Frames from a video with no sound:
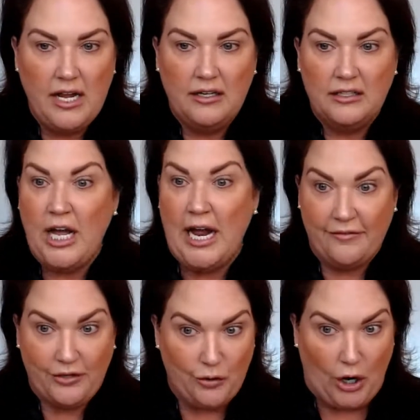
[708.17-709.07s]
a lot of
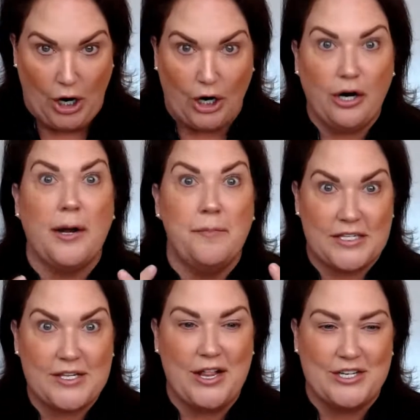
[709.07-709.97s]
you are a
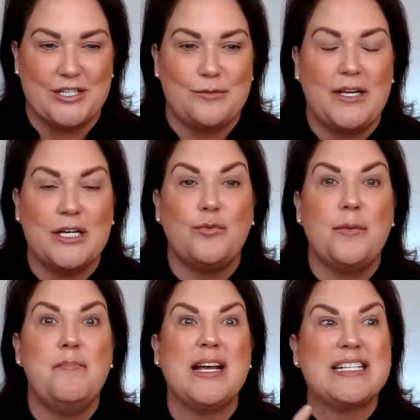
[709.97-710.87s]
mixologist because we
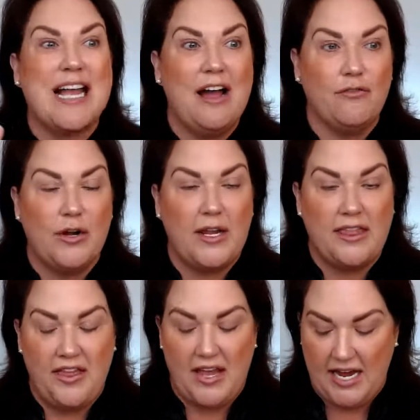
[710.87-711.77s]
mix
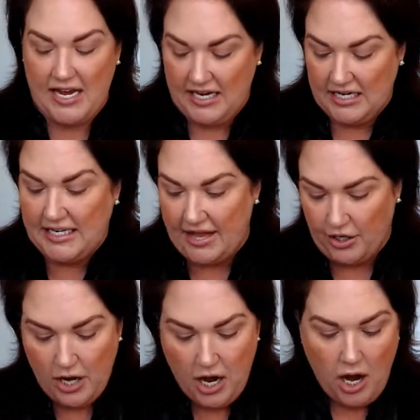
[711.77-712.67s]
everything together.
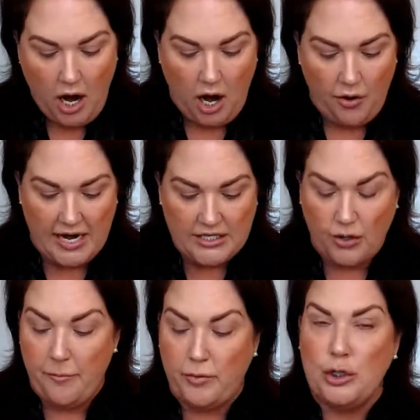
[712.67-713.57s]
All right, so
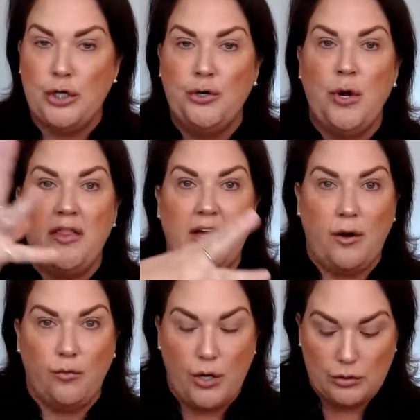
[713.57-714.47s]
I blew
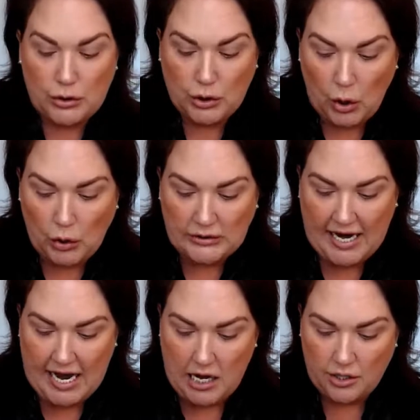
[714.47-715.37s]
that rose gold
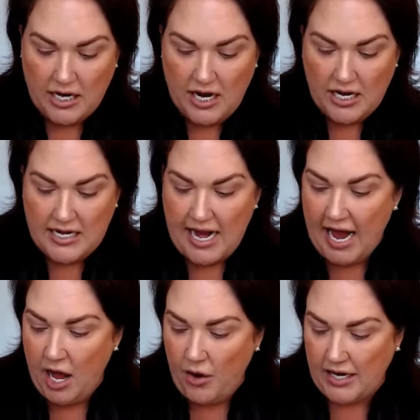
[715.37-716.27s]
out.
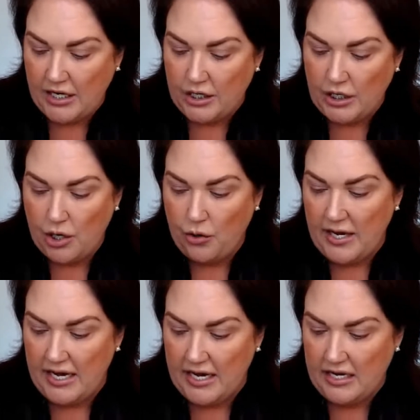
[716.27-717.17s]
Now I can go
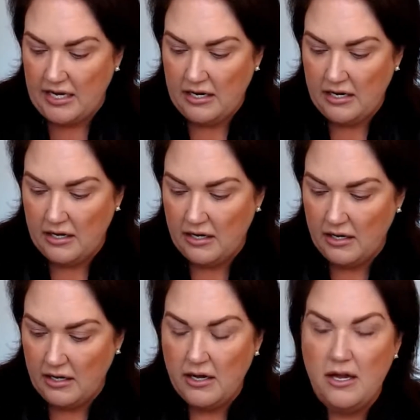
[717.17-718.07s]
in
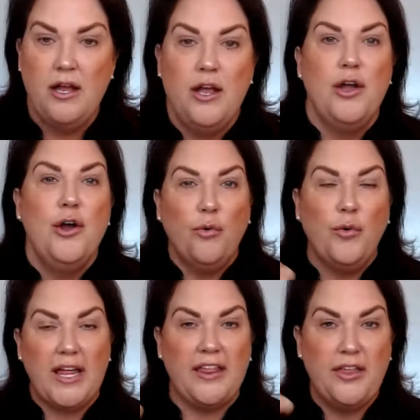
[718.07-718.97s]

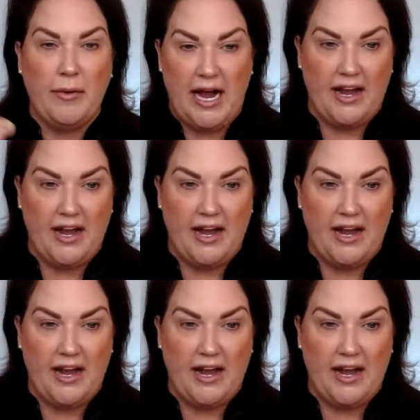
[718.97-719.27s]
with my